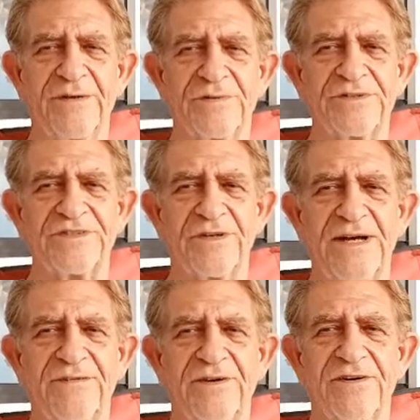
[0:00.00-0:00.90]
We're going to still
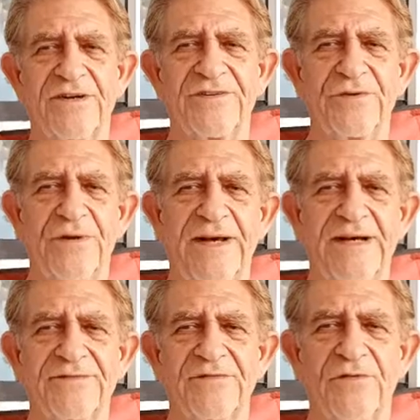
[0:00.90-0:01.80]
have our
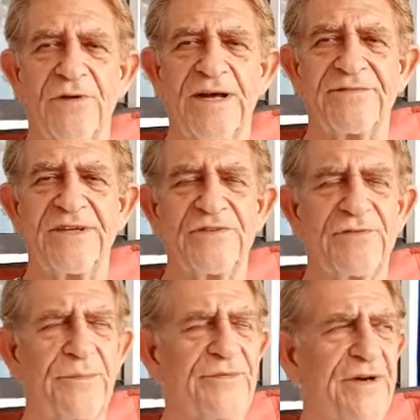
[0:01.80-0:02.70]
2.5 to 4.5 day
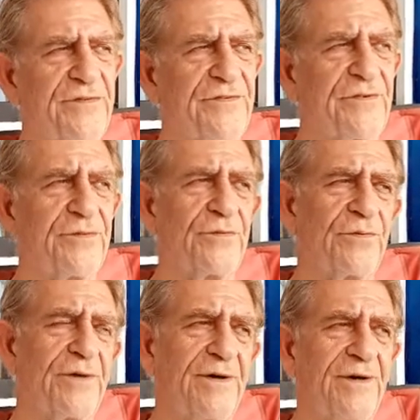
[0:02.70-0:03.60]
trips out to
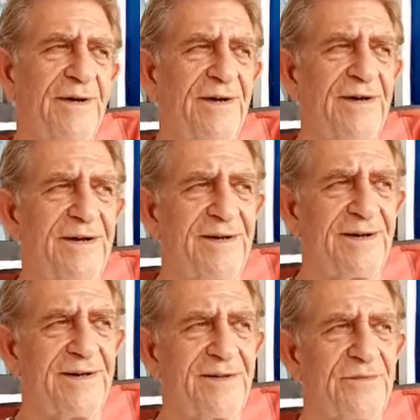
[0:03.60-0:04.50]

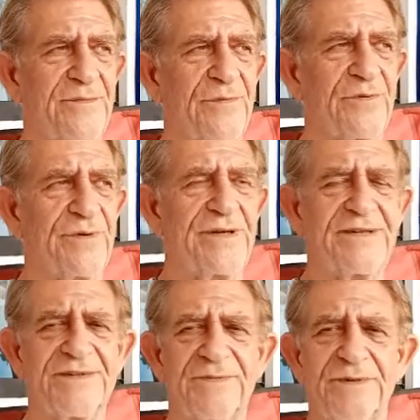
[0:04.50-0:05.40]
the
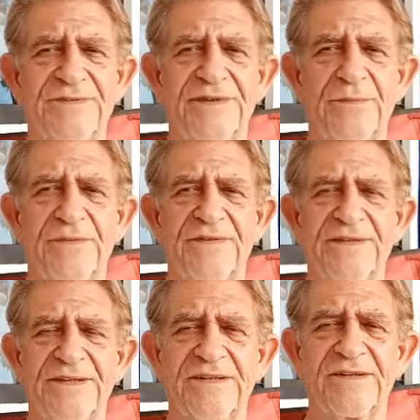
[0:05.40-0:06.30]
Marias. We stay within
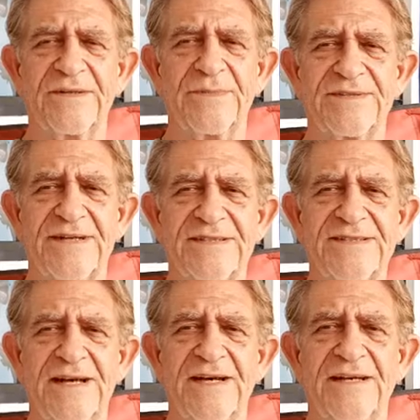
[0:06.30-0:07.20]
the legal limits
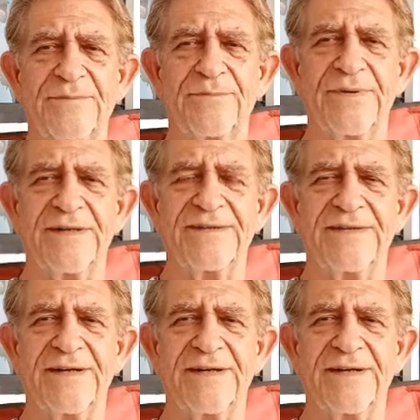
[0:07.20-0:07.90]
outside, but